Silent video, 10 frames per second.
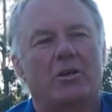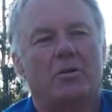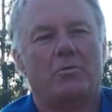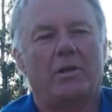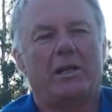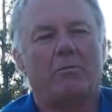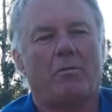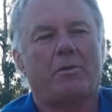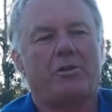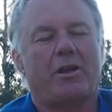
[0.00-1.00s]
really
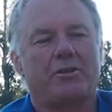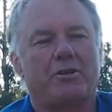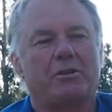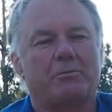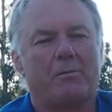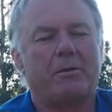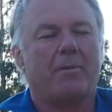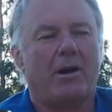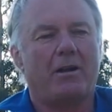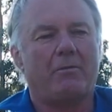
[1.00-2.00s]
what we're trying to do is, when we
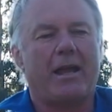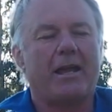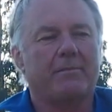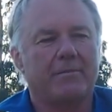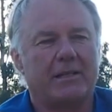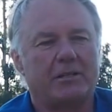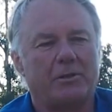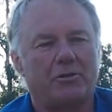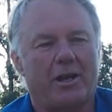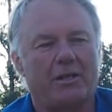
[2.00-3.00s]
buy a ram, is
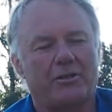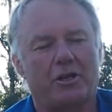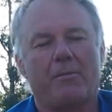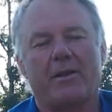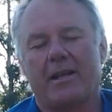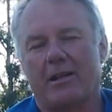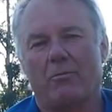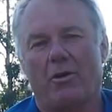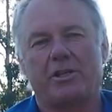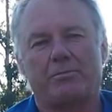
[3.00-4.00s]
we're trying to determine
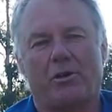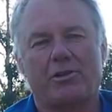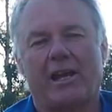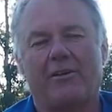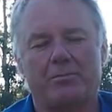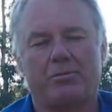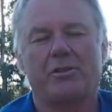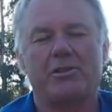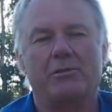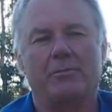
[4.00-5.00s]
how its
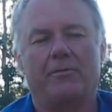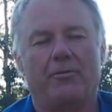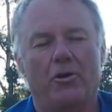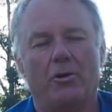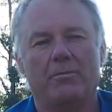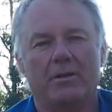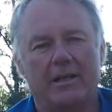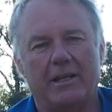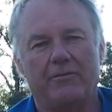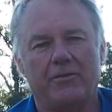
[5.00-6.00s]
progeny will perform
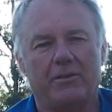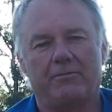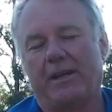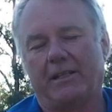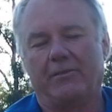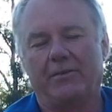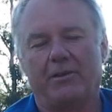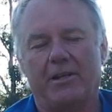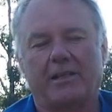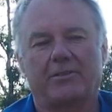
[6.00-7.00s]
effectively for
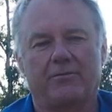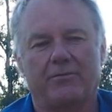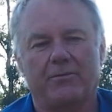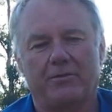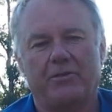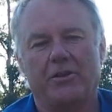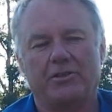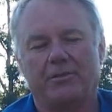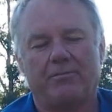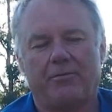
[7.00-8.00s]
the next
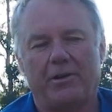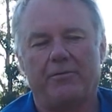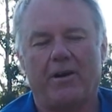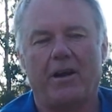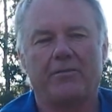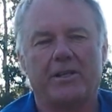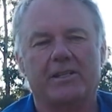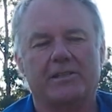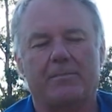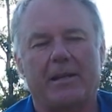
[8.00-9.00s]
future 3 or 5
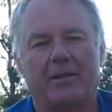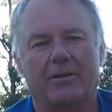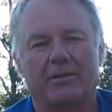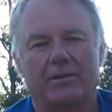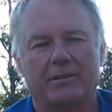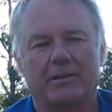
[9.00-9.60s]
years, depending on